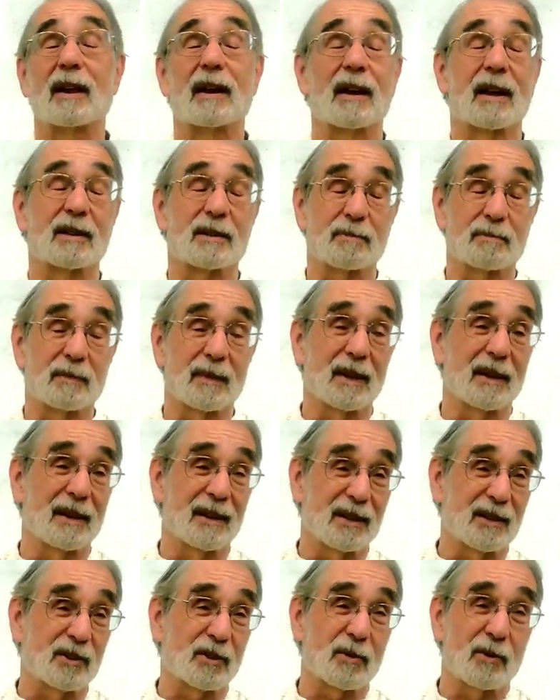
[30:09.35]

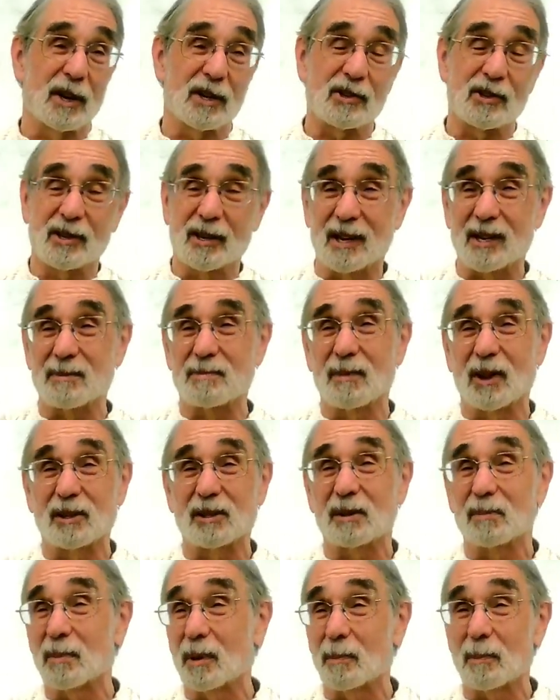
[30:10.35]
and each question has
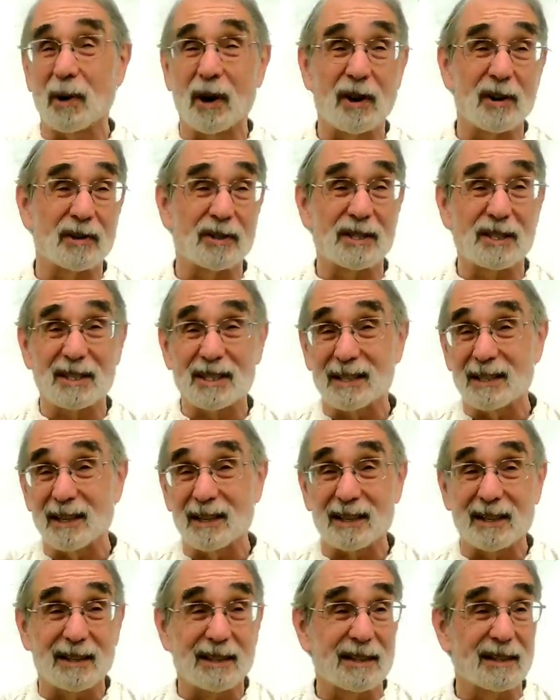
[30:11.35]
multiple parts. It's
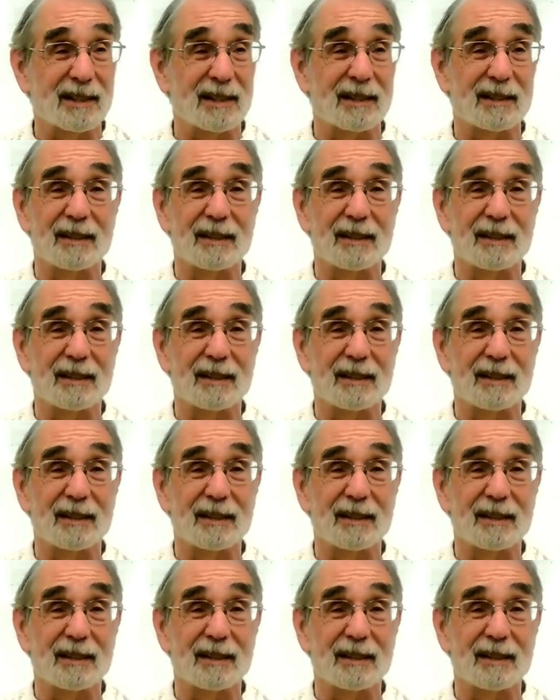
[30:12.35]
like